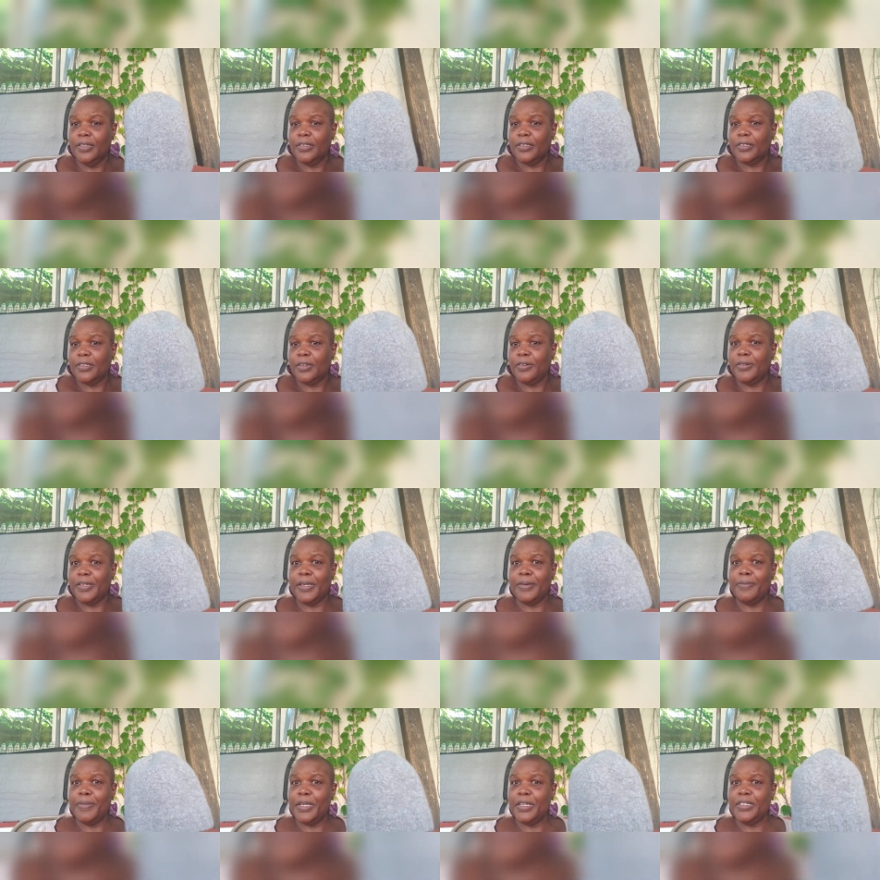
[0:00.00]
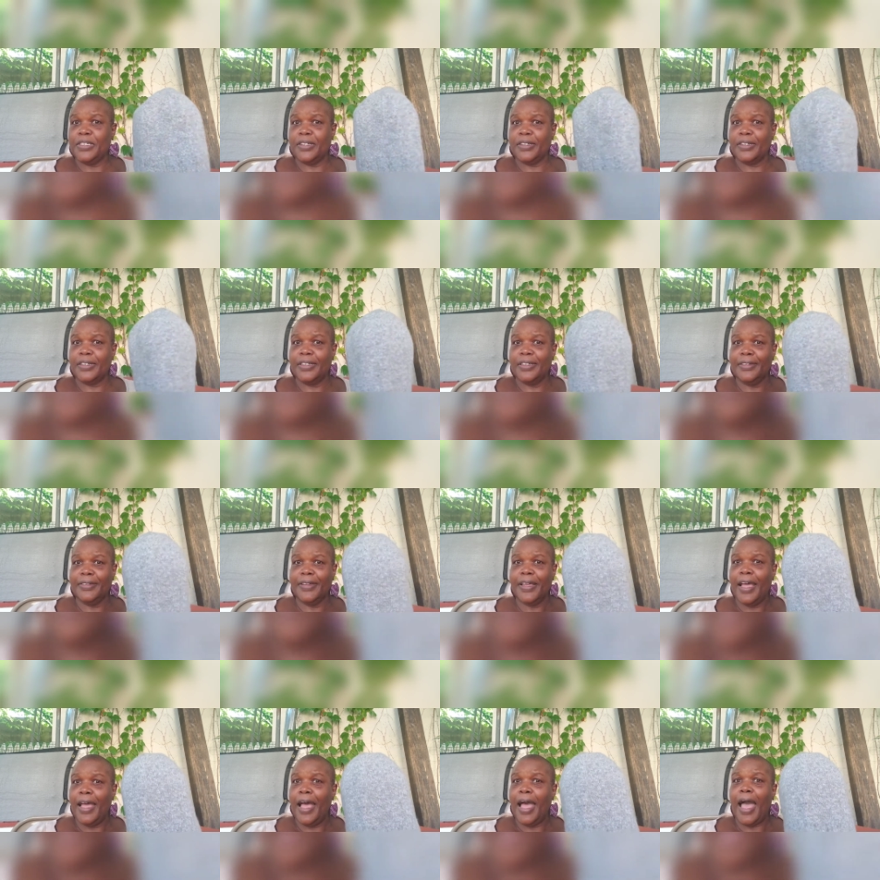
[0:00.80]
So immediately
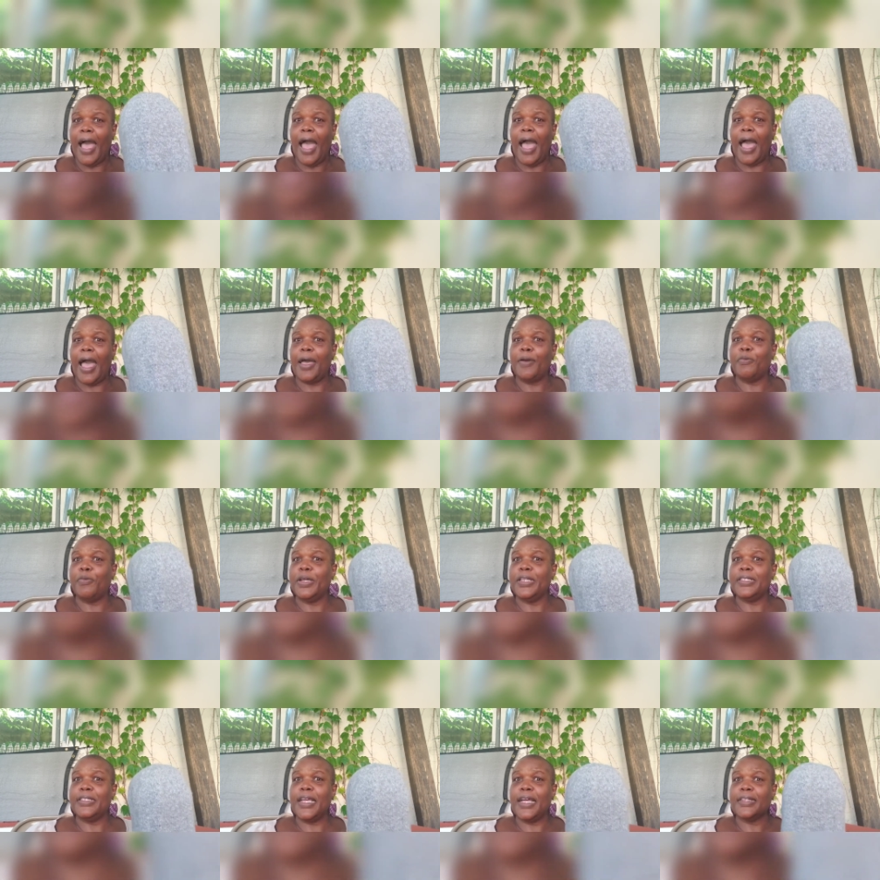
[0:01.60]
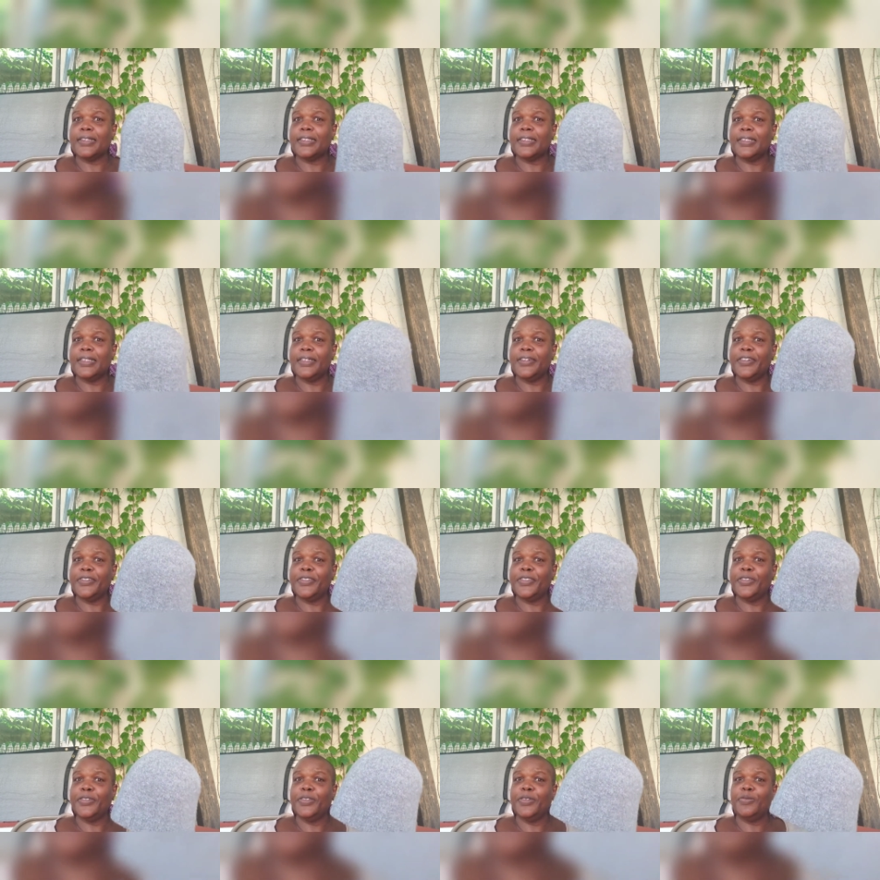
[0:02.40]
I went
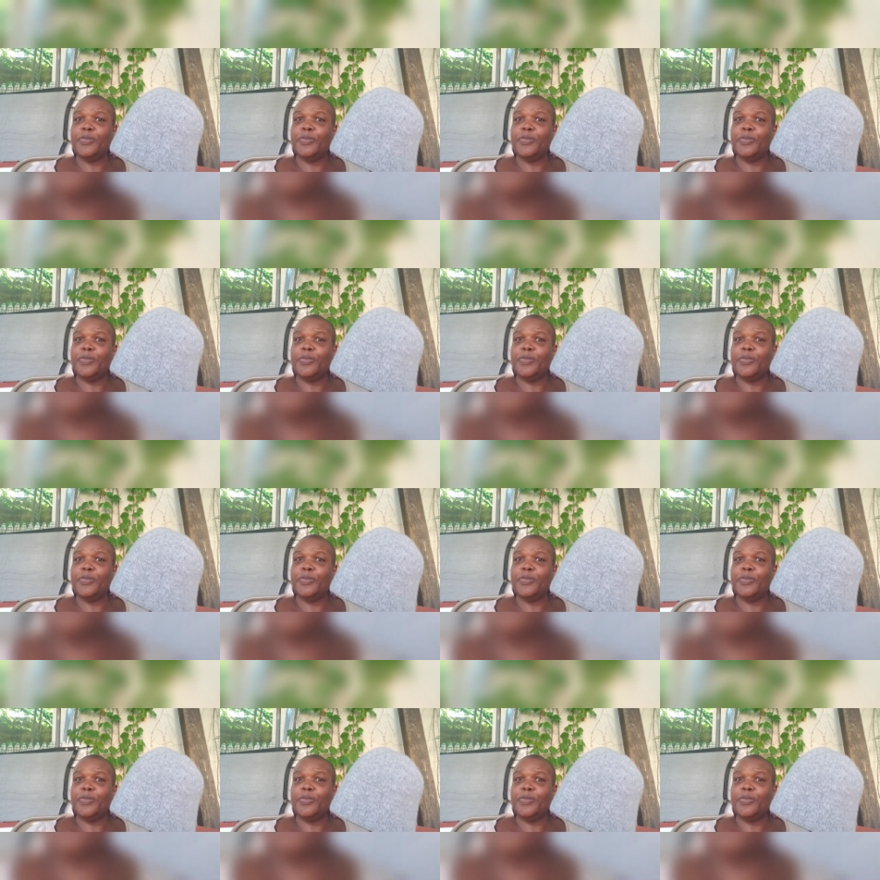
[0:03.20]
downstairs to the